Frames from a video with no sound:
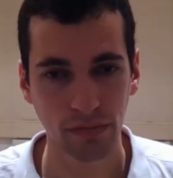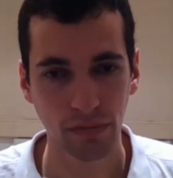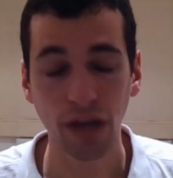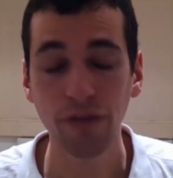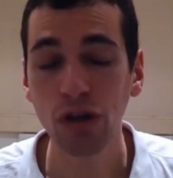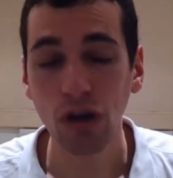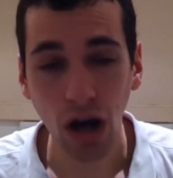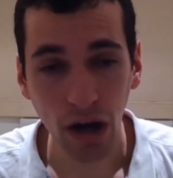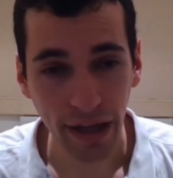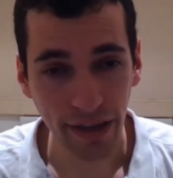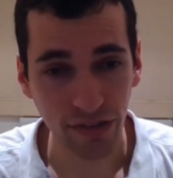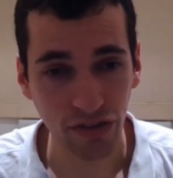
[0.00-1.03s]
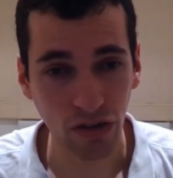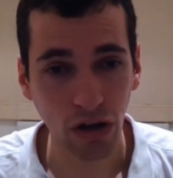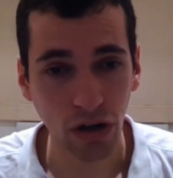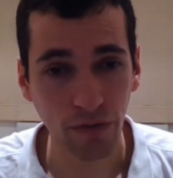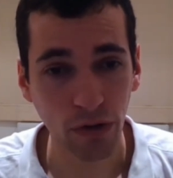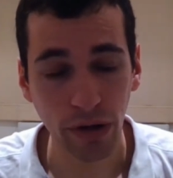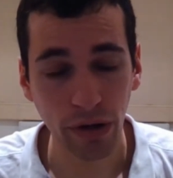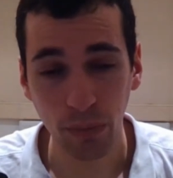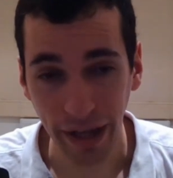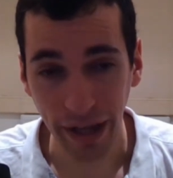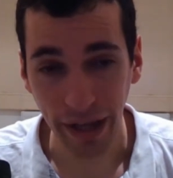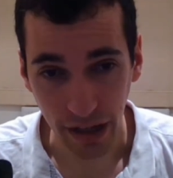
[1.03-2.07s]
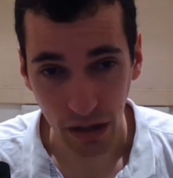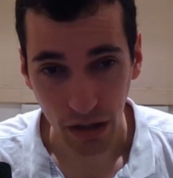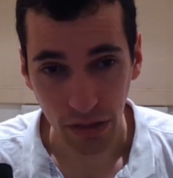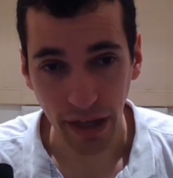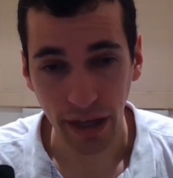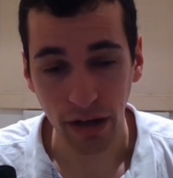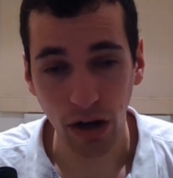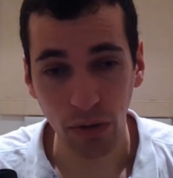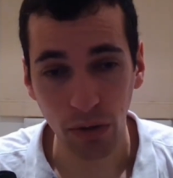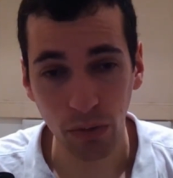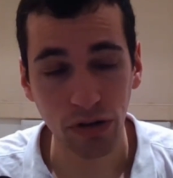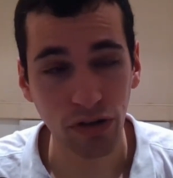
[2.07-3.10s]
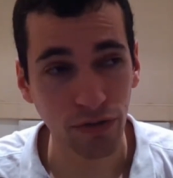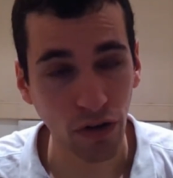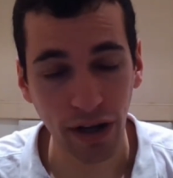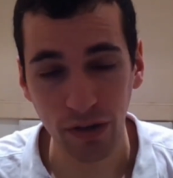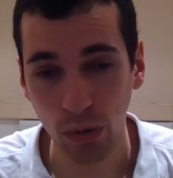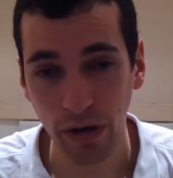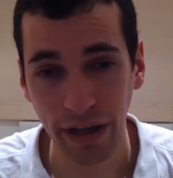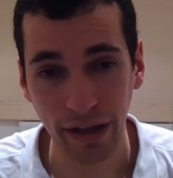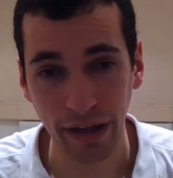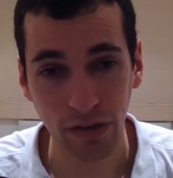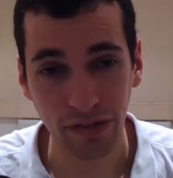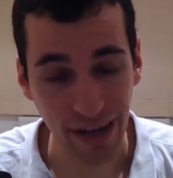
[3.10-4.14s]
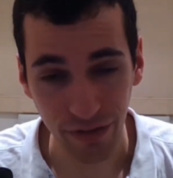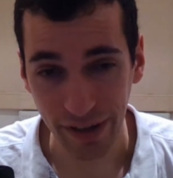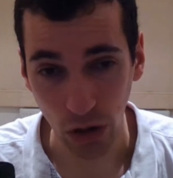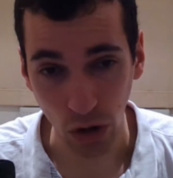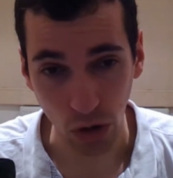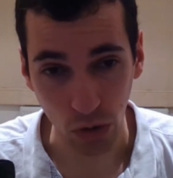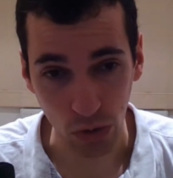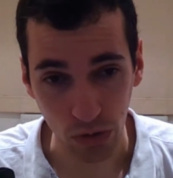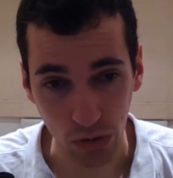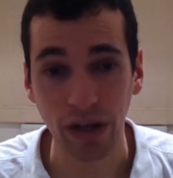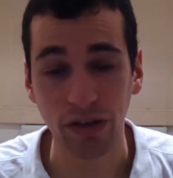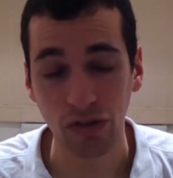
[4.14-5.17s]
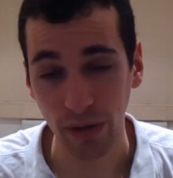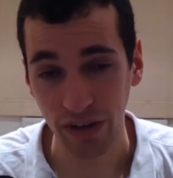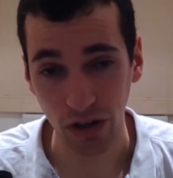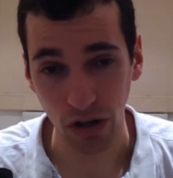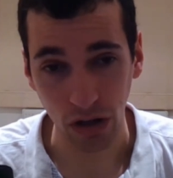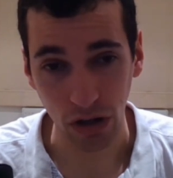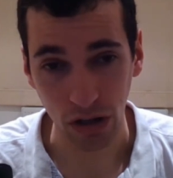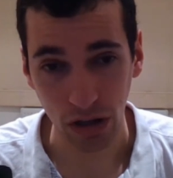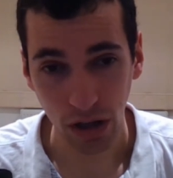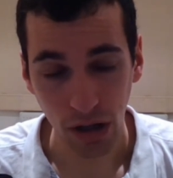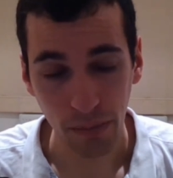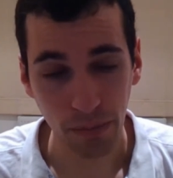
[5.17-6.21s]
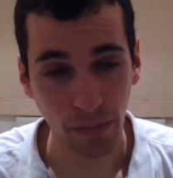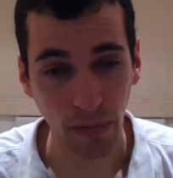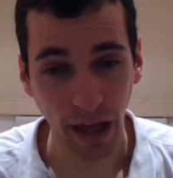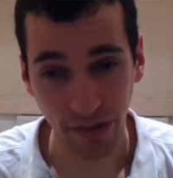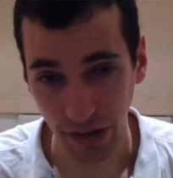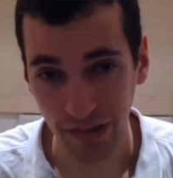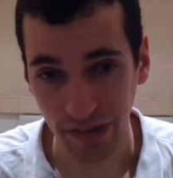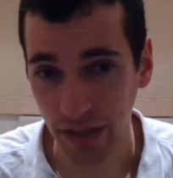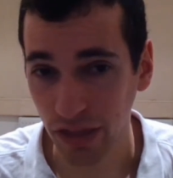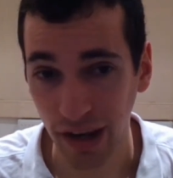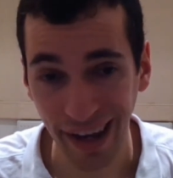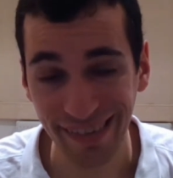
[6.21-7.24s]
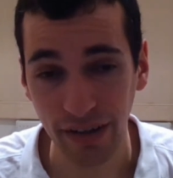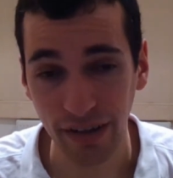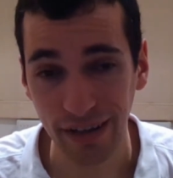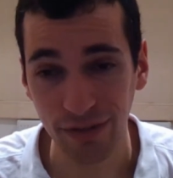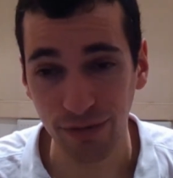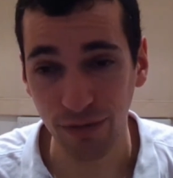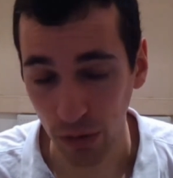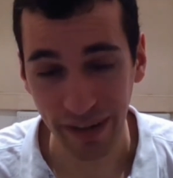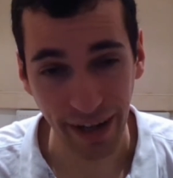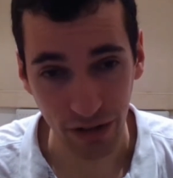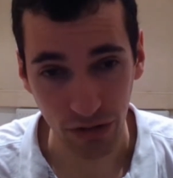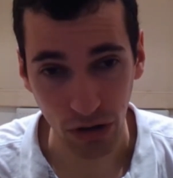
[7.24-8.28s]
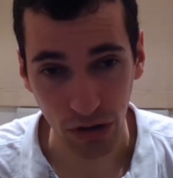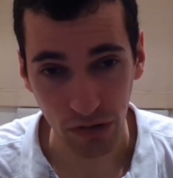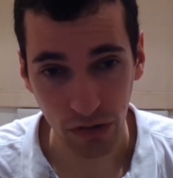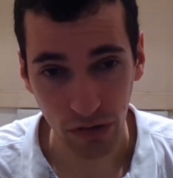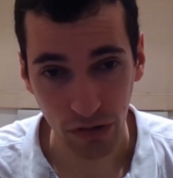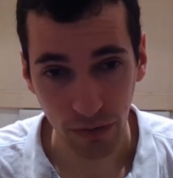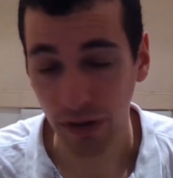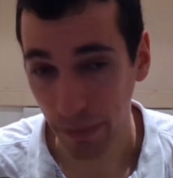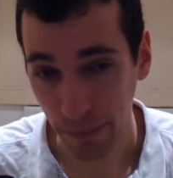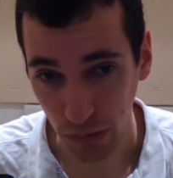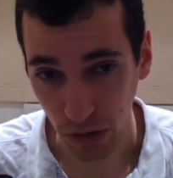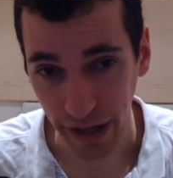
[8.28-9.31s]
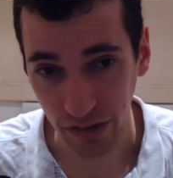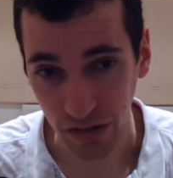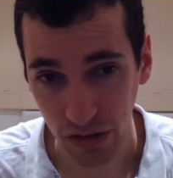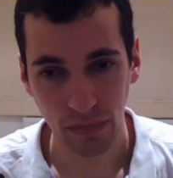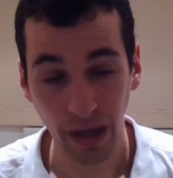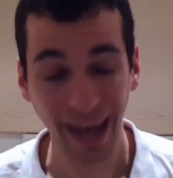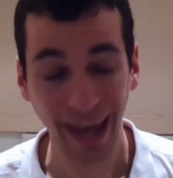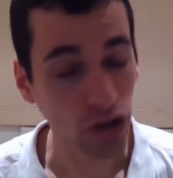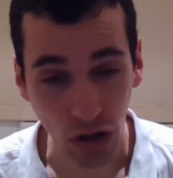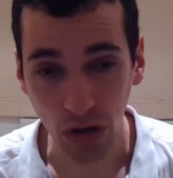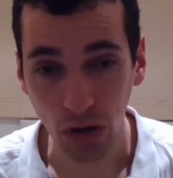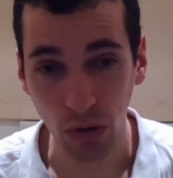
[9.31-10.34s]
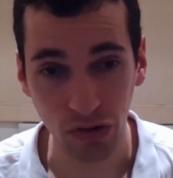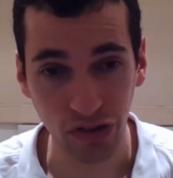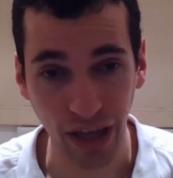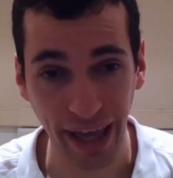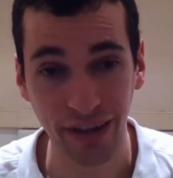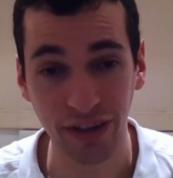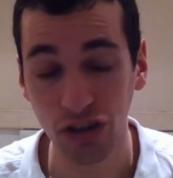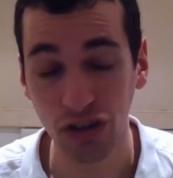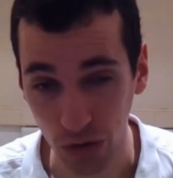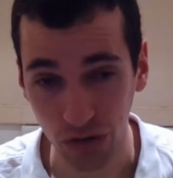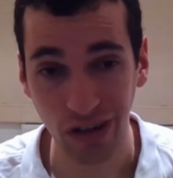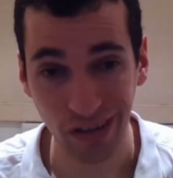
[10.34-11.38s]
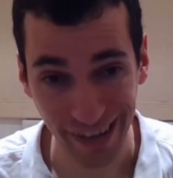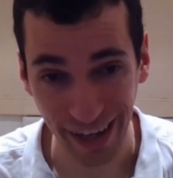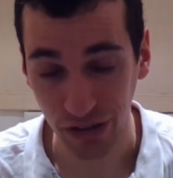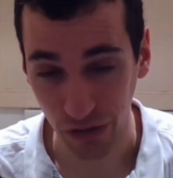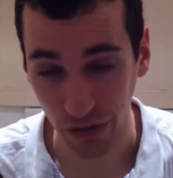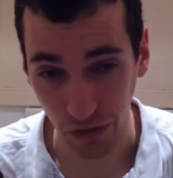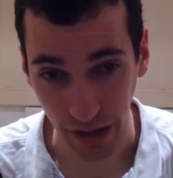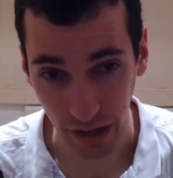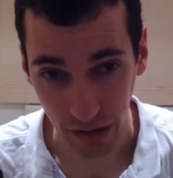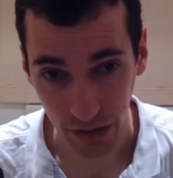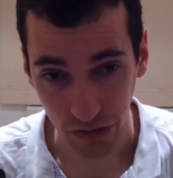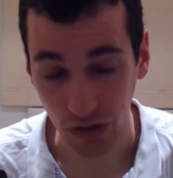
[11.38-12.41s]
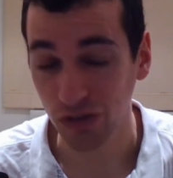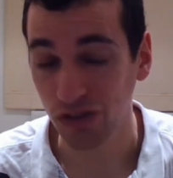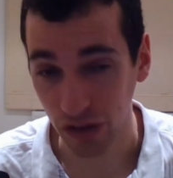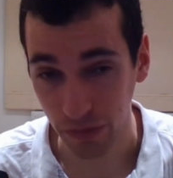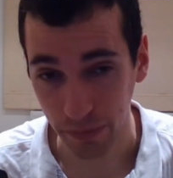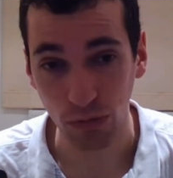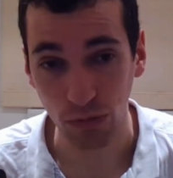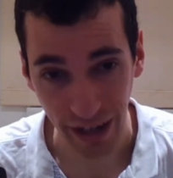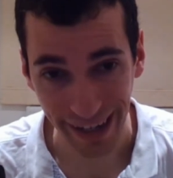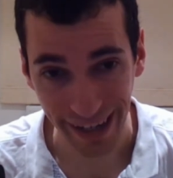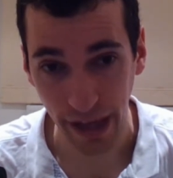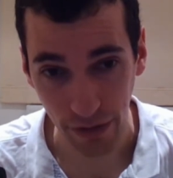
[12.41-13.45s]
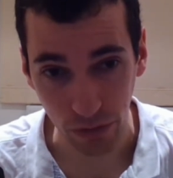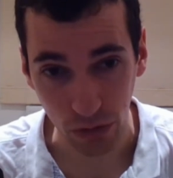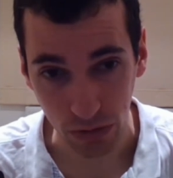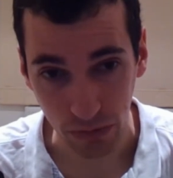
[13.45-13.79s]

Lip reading: If your eyes are very weak, then I would advise wearing safety goggles when you switch it on. As I said, the laser is very dangerous, very bright, and could cause a huge catastrophe, so just be really careful.